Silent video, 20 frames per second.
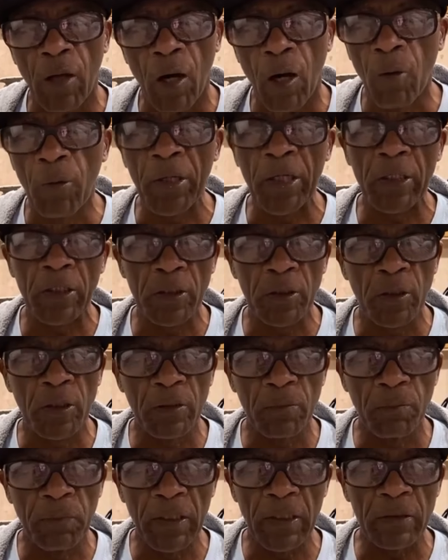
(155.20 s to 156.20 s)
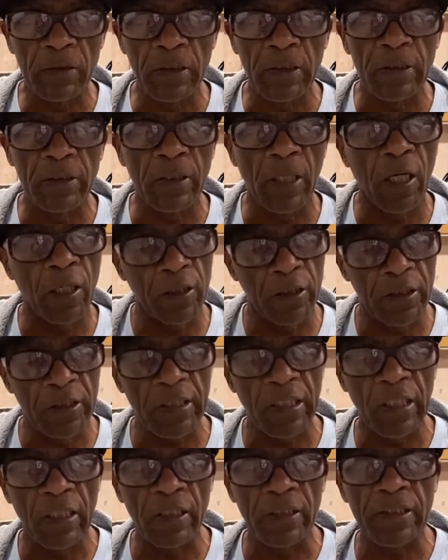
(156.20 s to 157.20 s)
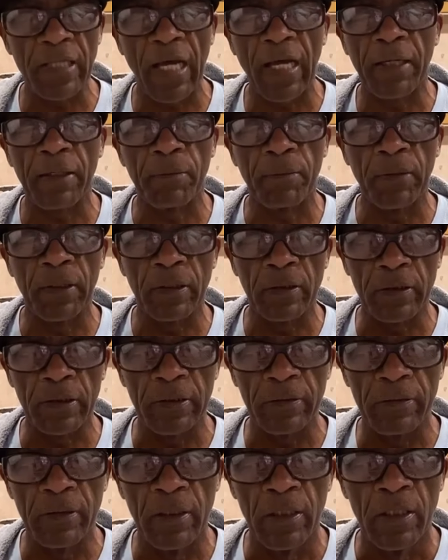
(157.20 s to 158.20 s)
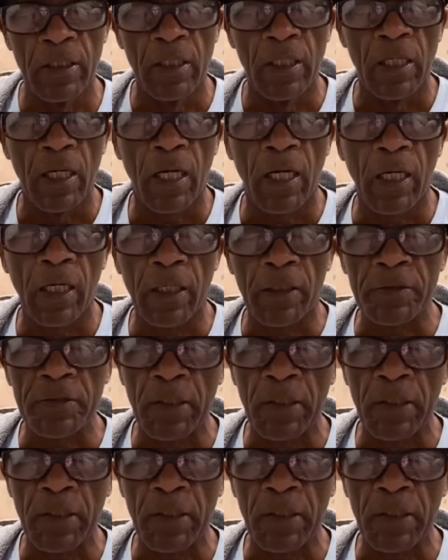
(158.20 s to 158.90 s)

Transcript: we're gonna do is build it. Y'all gonna tell us how to build it.